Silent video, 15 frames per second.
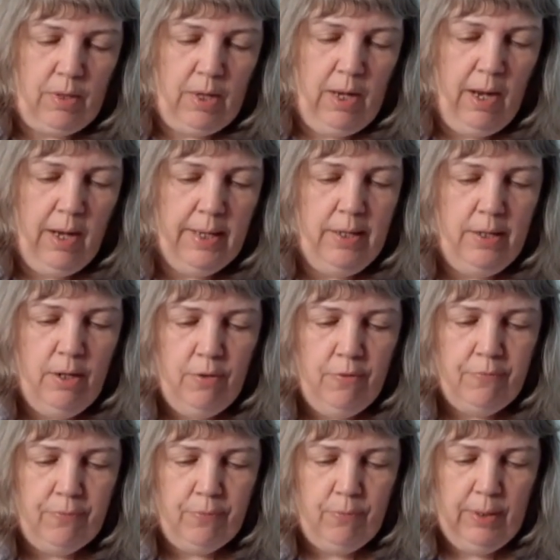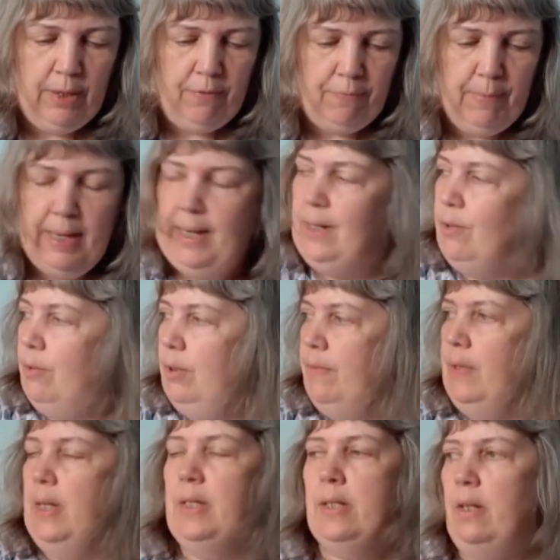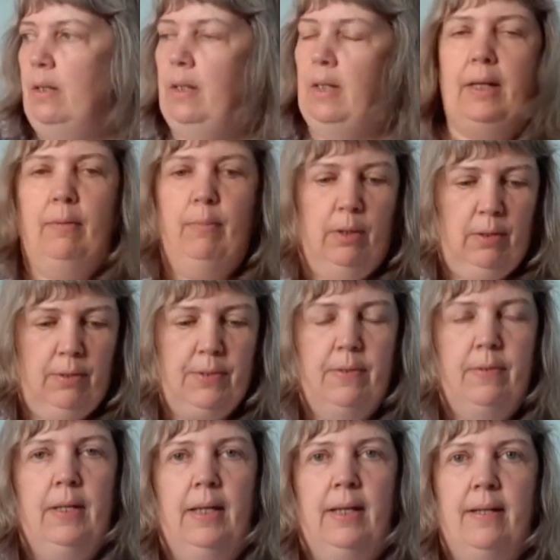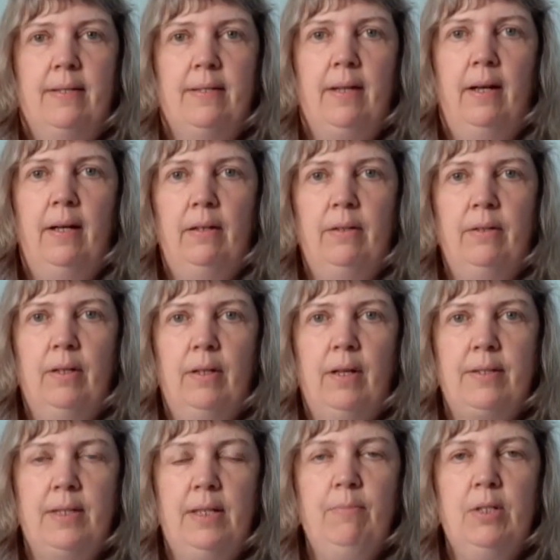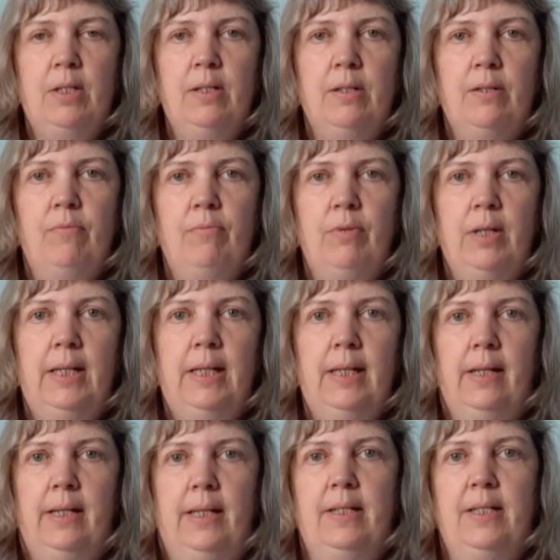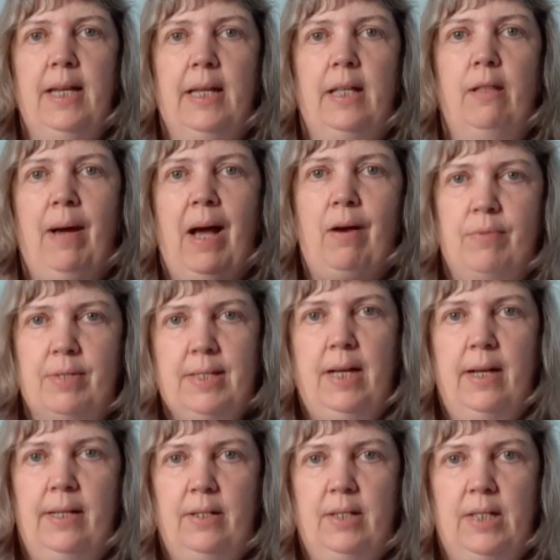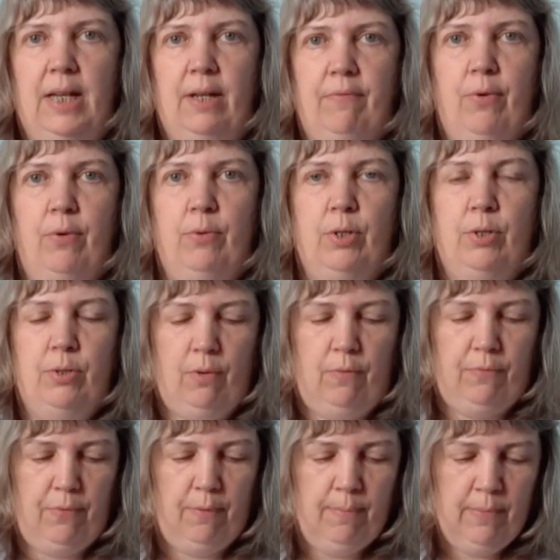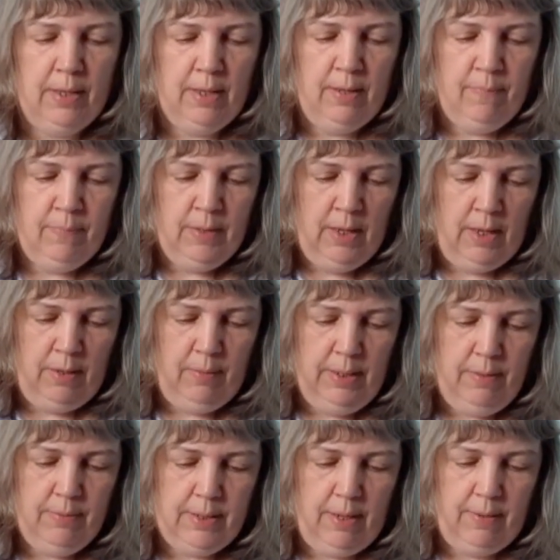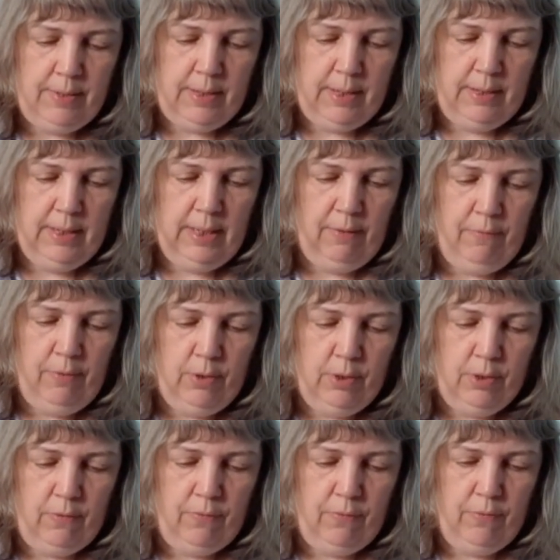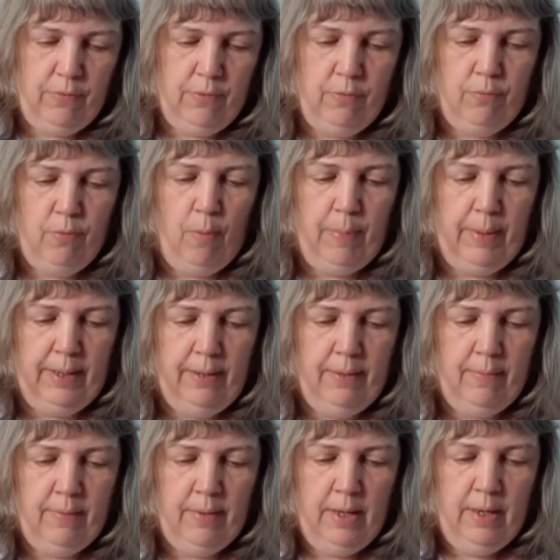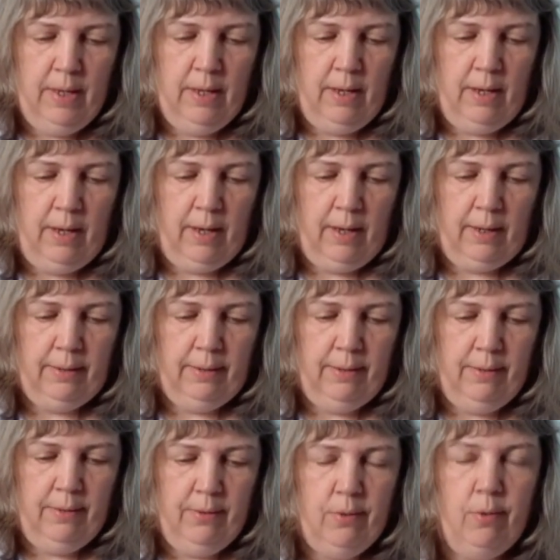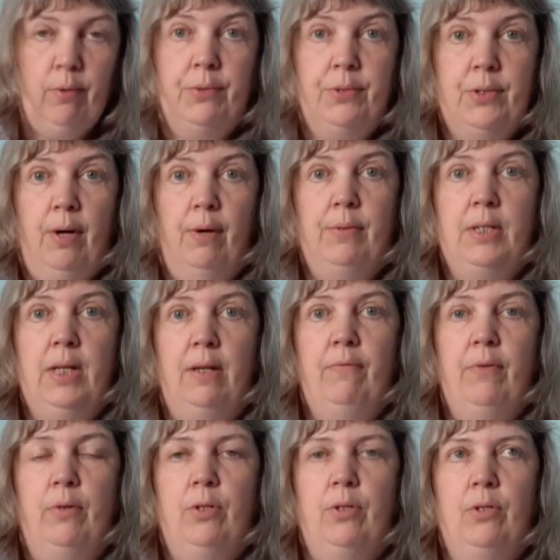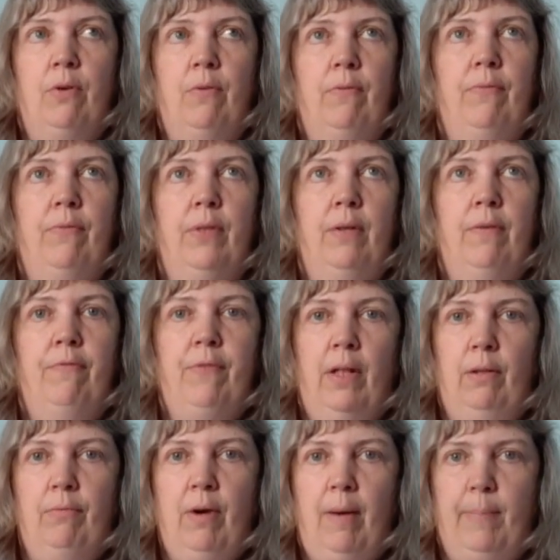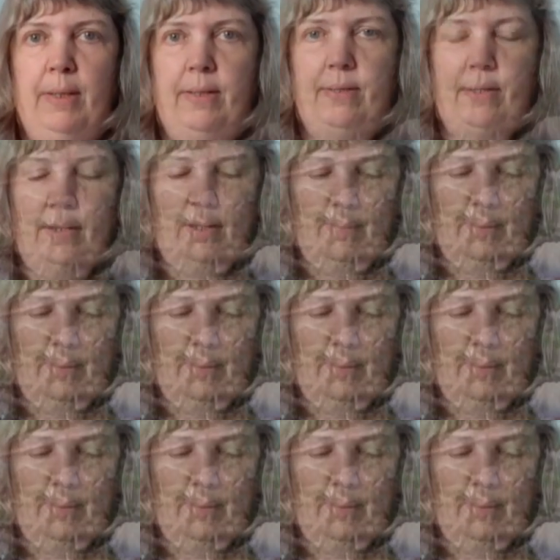I love when I've made all of these little animals and things, I seem to really like taking them outside to take photos of them. And when I was outside taking photos of the robin, and also I was taking photos of the felt rabbits that you